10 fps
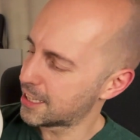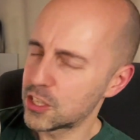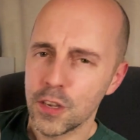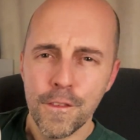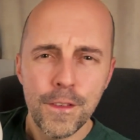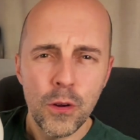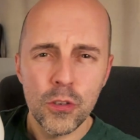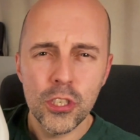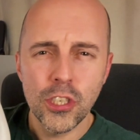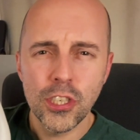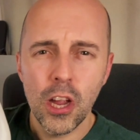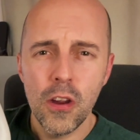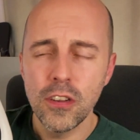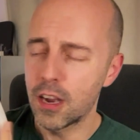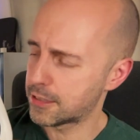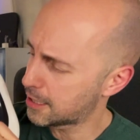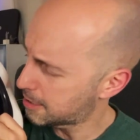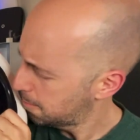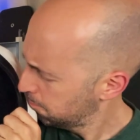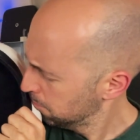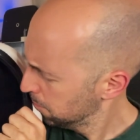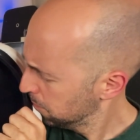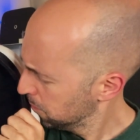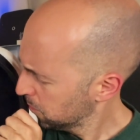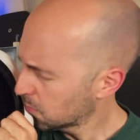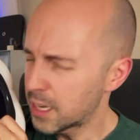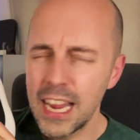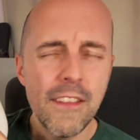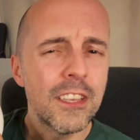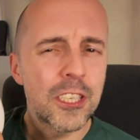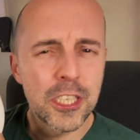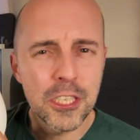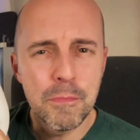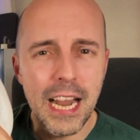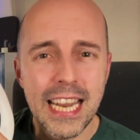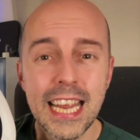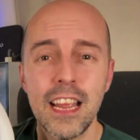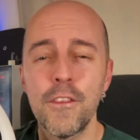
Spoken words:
It just feels so nice. It's even smelling it.